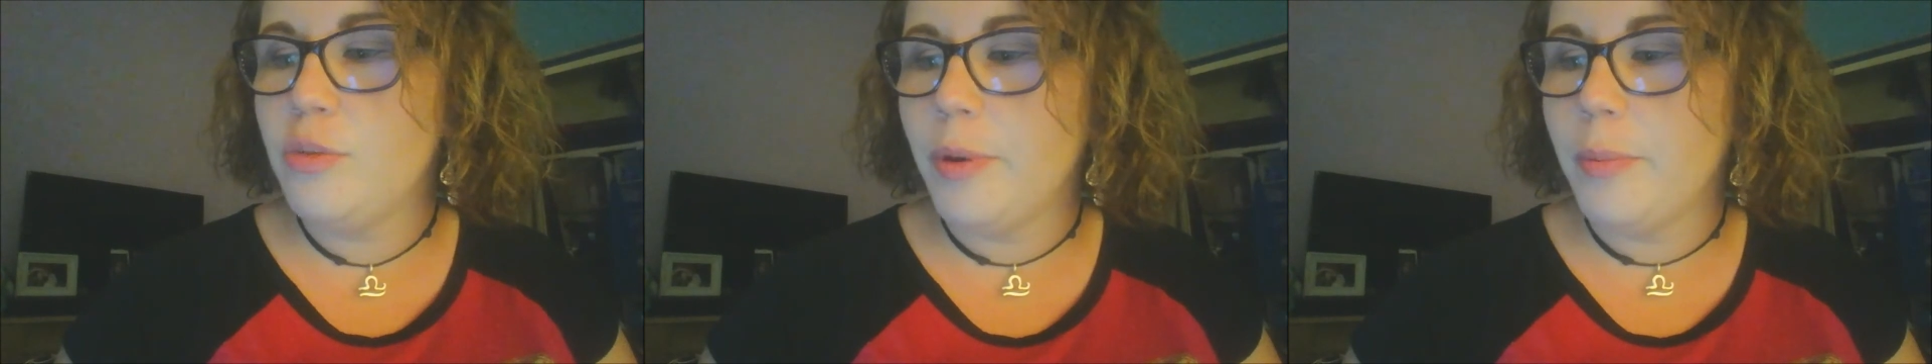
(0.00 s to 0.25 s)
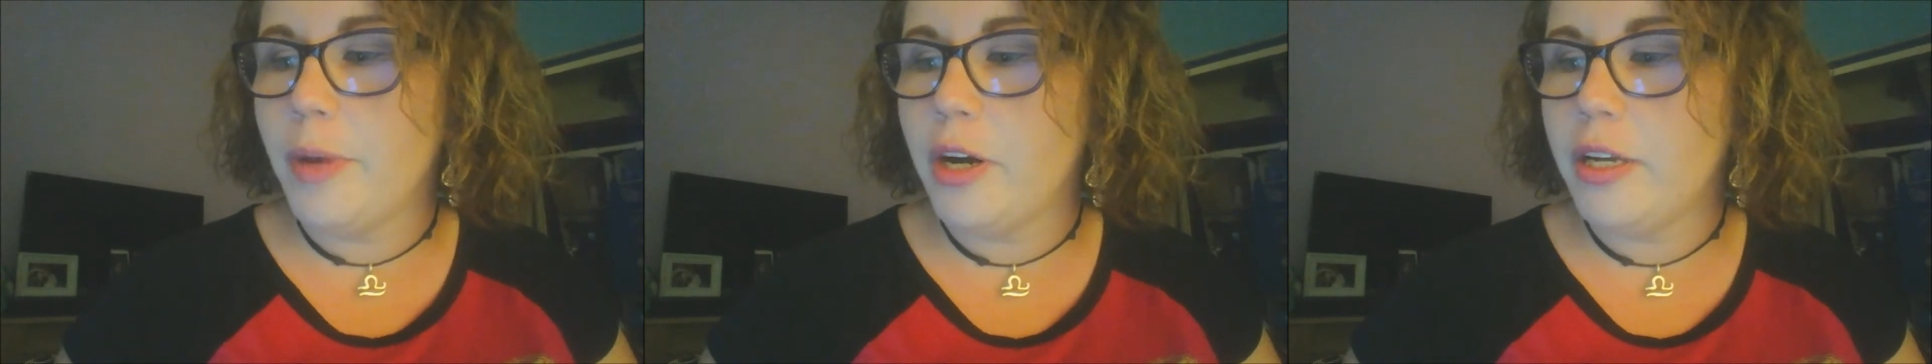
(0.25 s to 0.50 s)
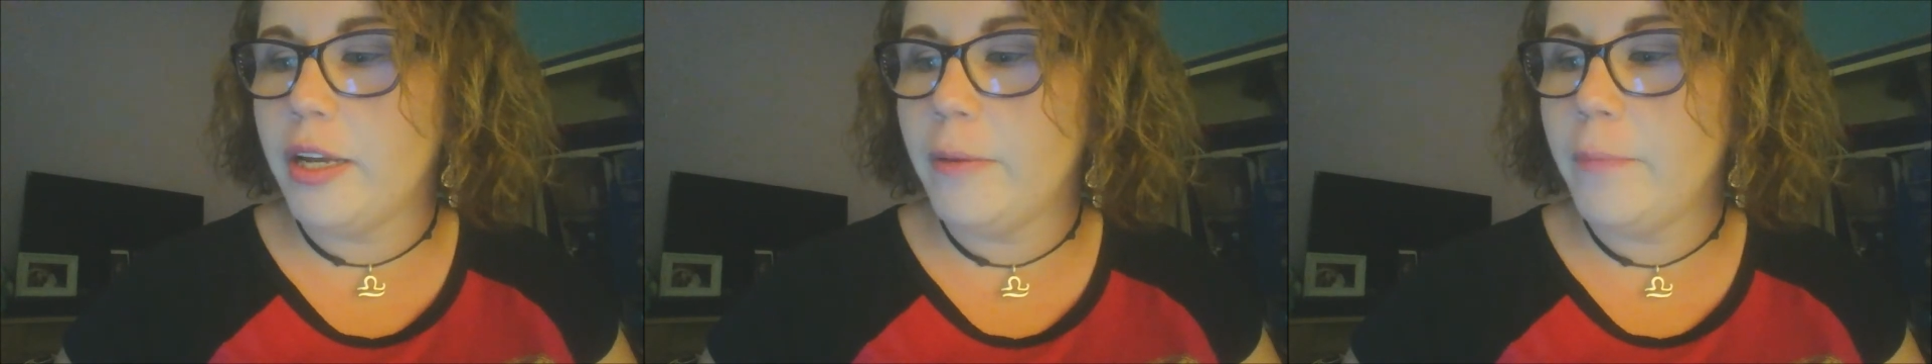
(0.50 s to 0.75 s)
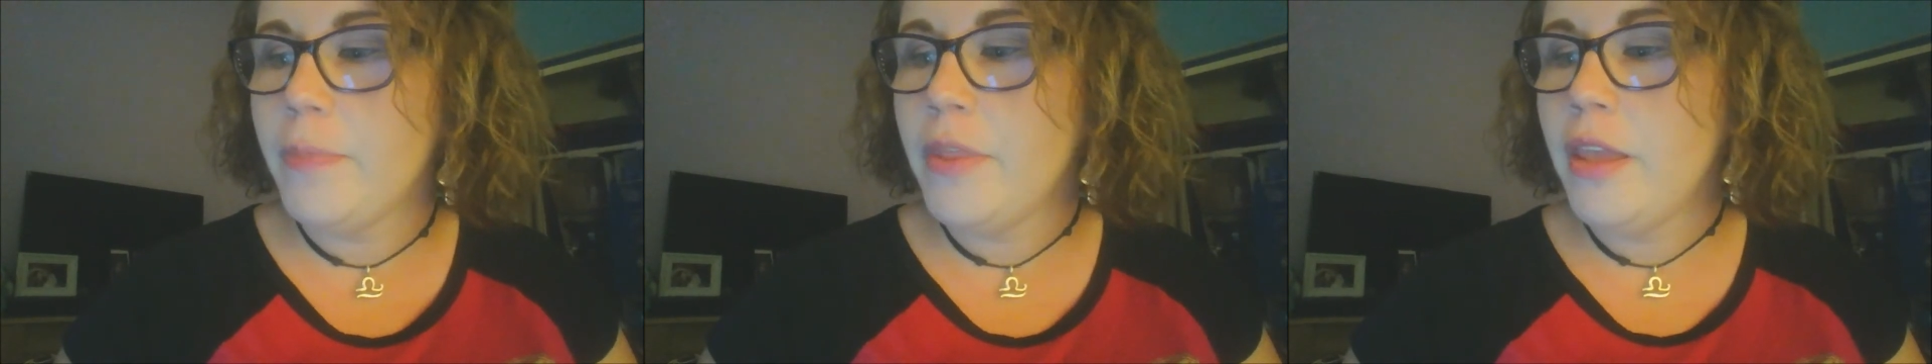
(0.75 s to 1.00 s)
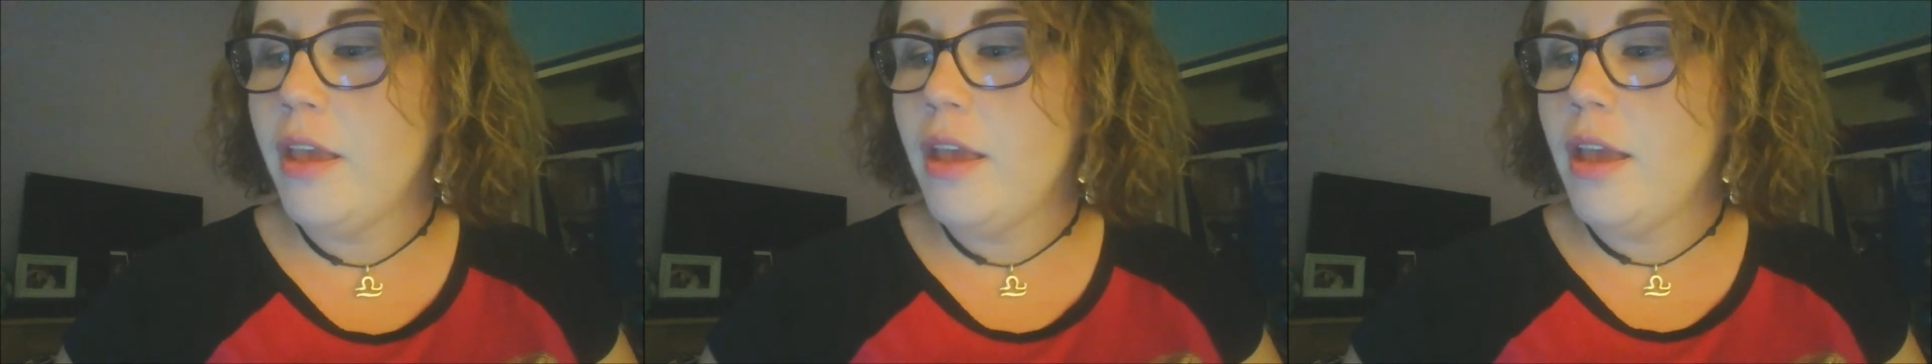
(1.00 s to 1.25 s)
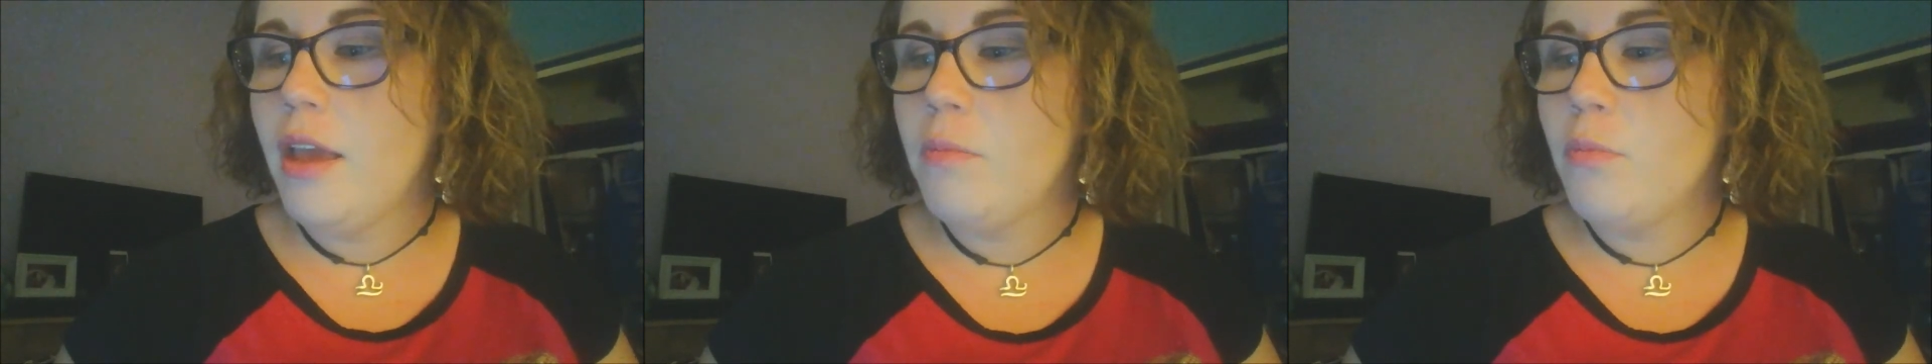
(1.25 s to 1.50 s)
supermarket,
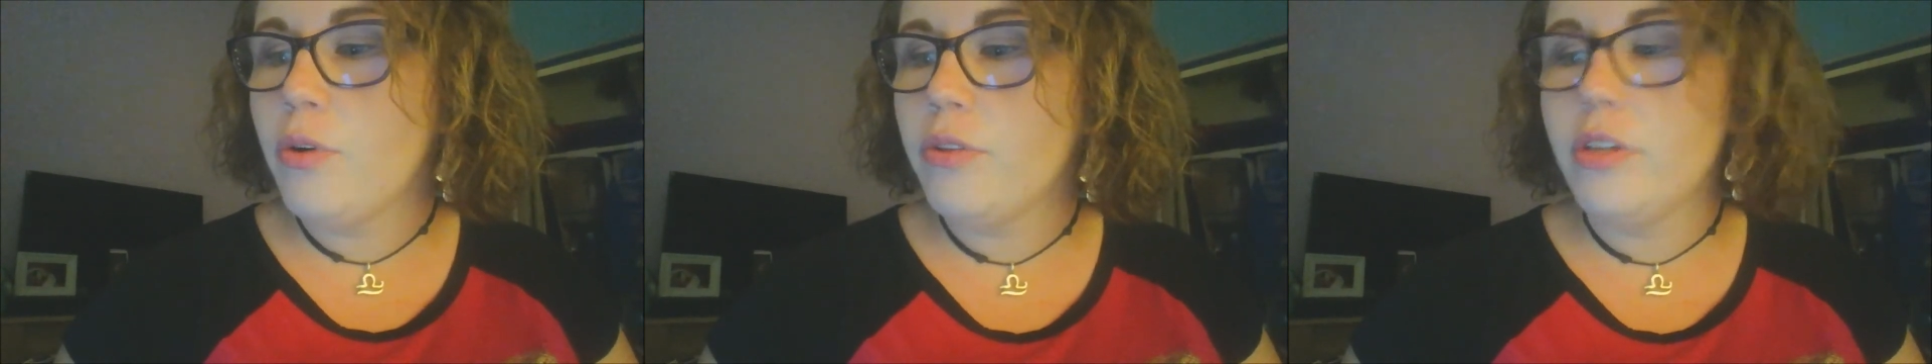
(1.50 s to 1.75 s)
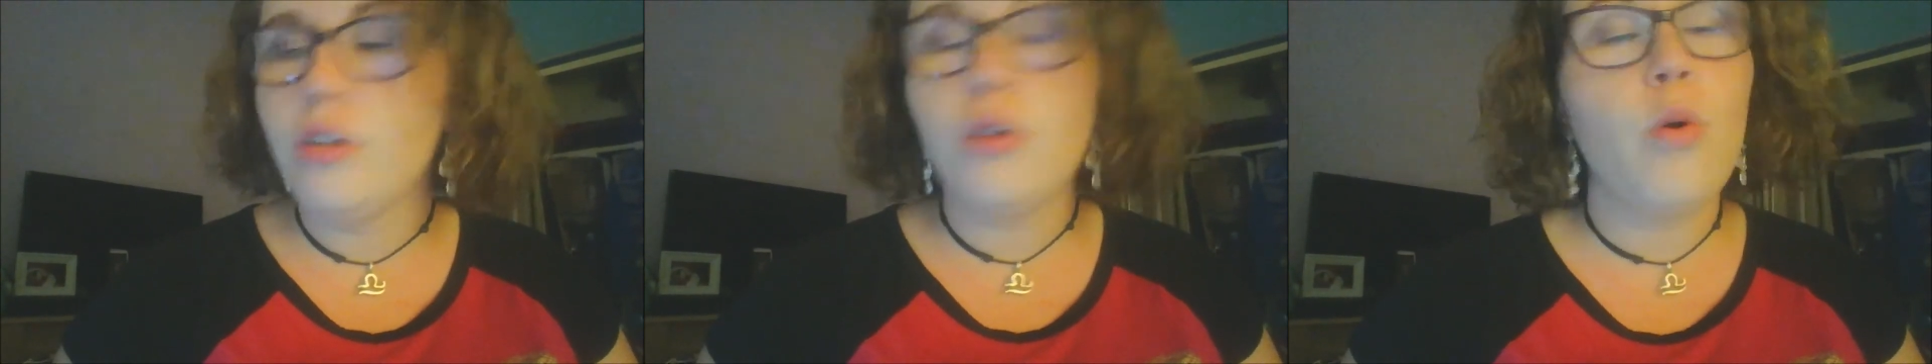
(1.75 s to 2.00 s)
and more than a